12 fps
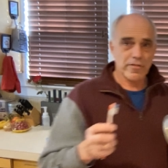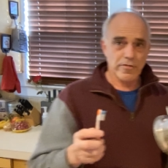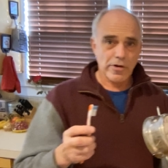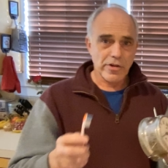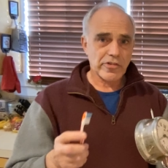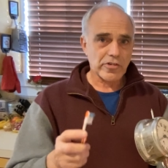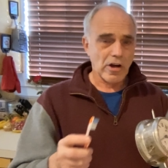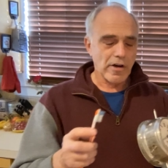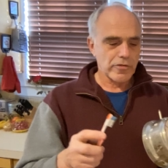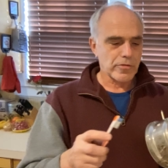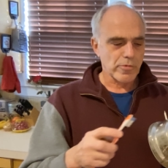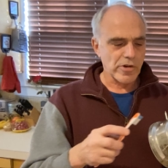very
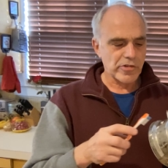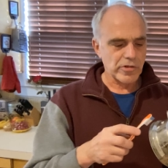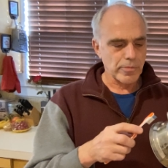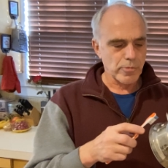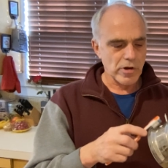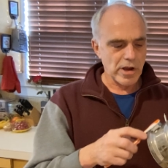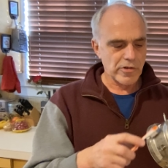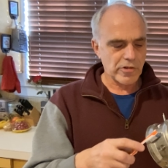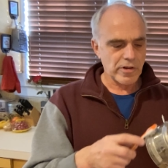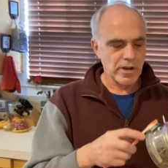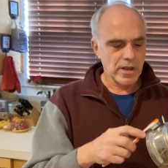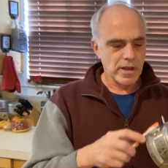soft bristle
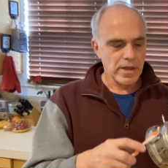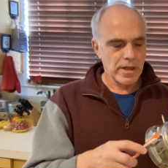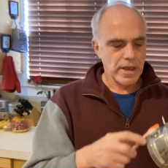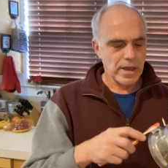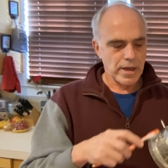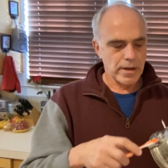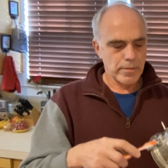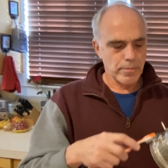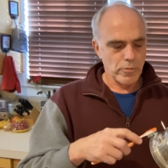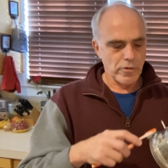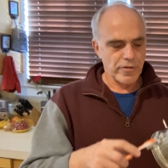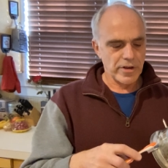brush and
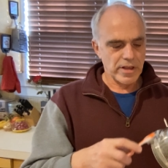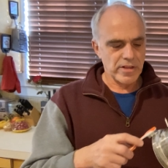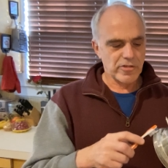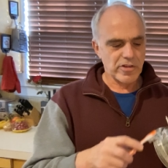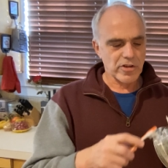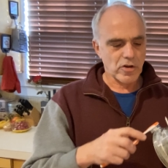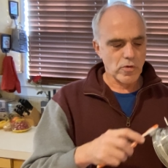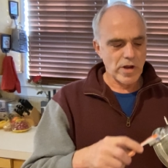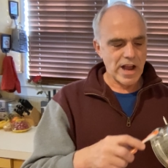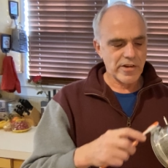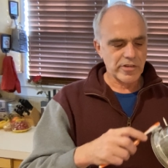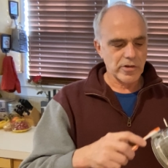move it into the
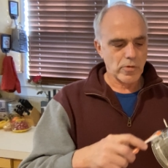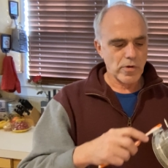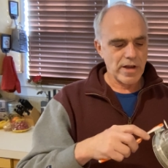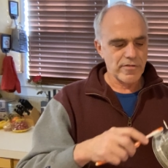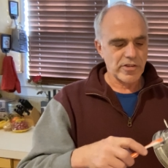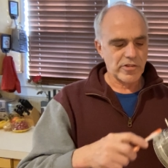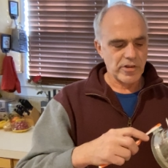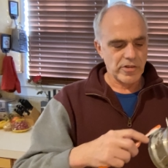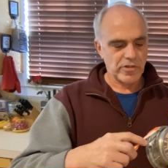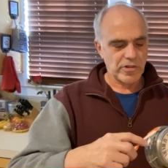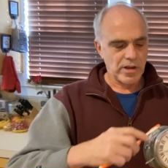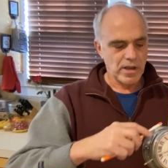cracks and
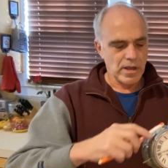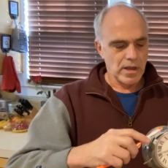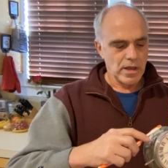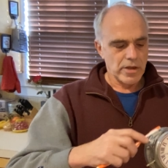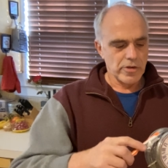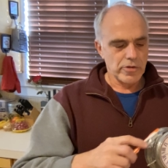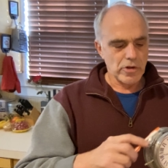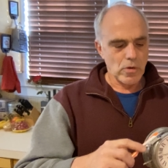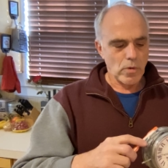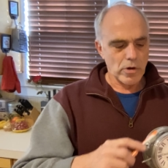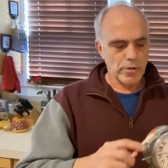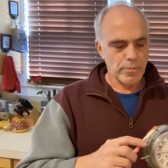crevices you don't
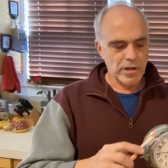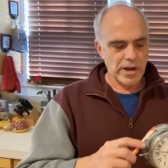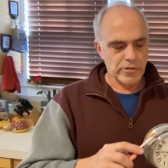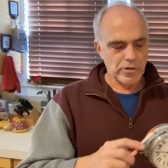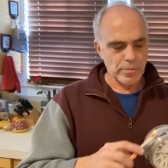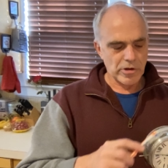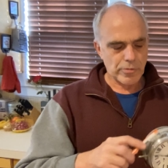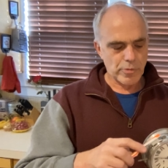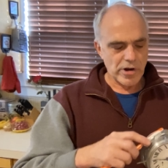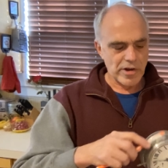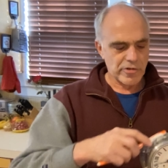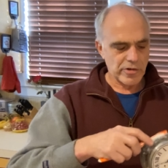want to apply too much
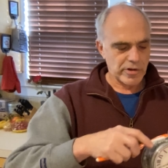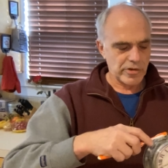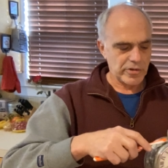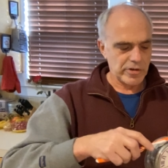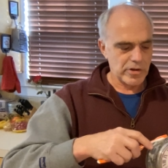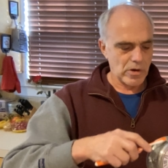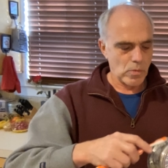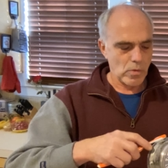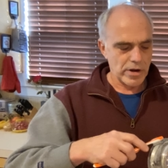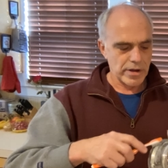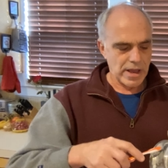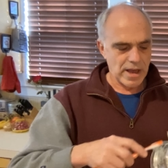pressure because you don't
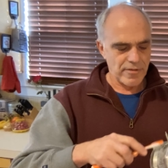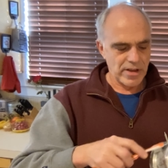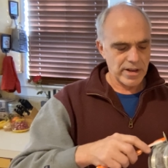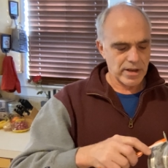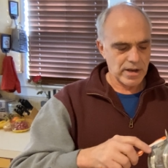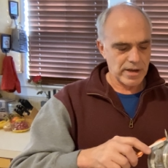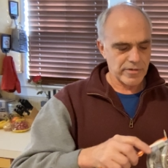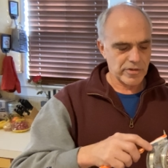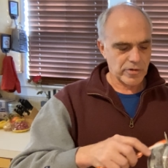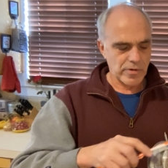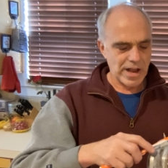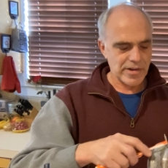want to have any kind of
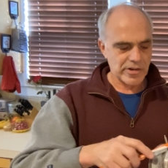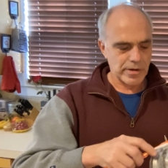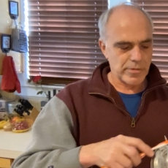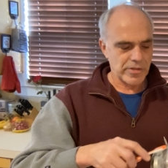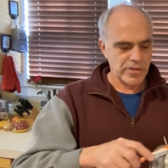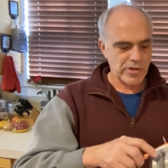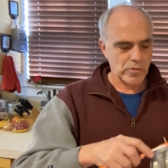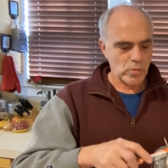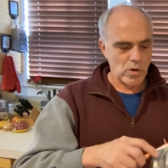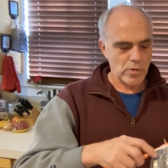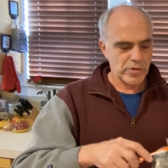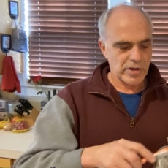scratching, but this
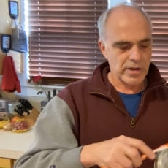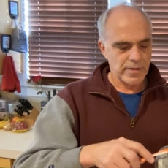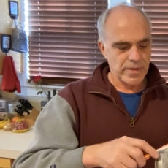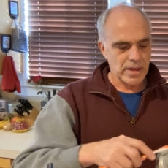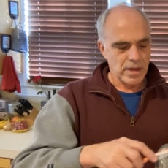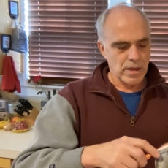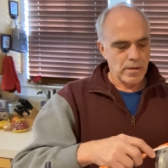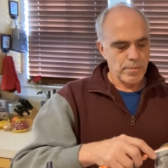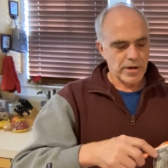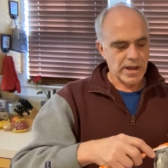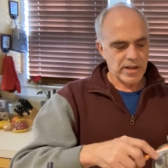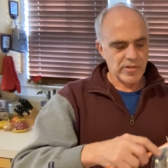won't.
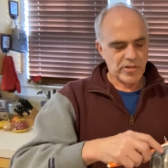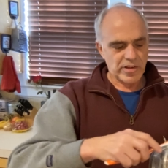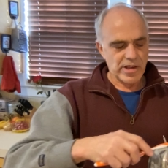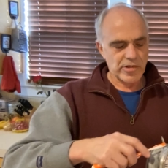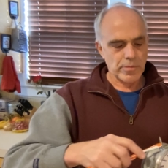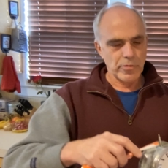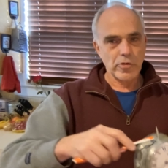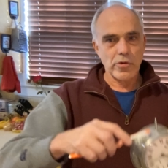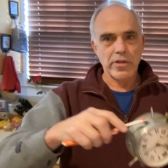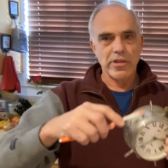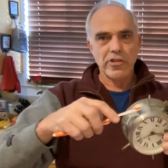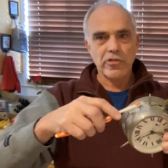But I can see as I'm
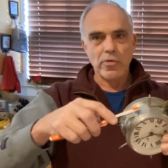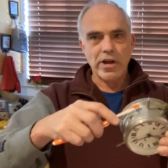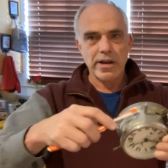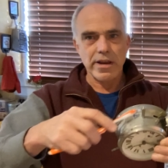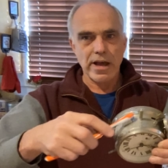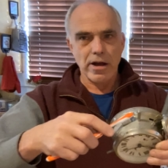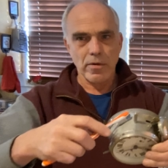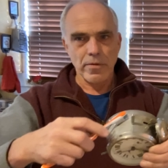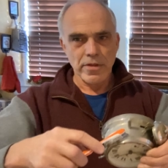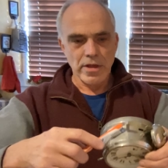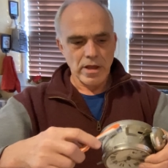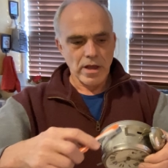doing this right now,
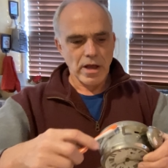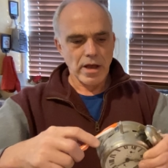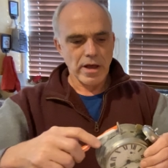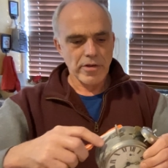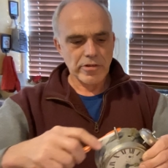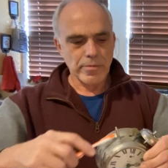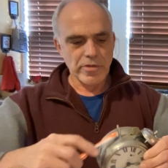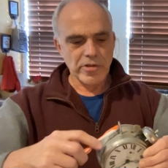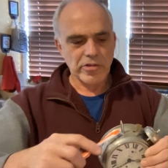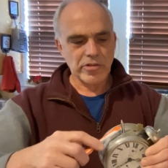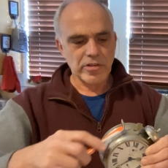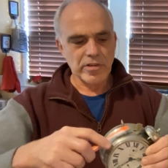uh, some of
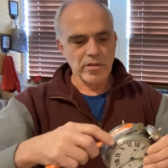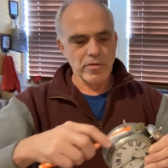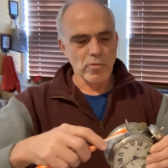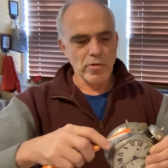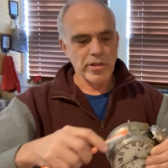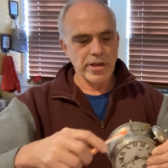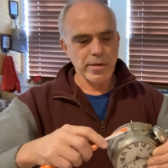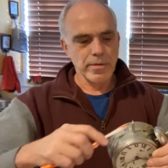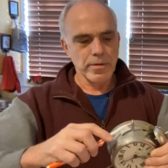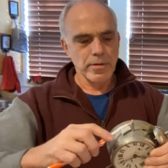this really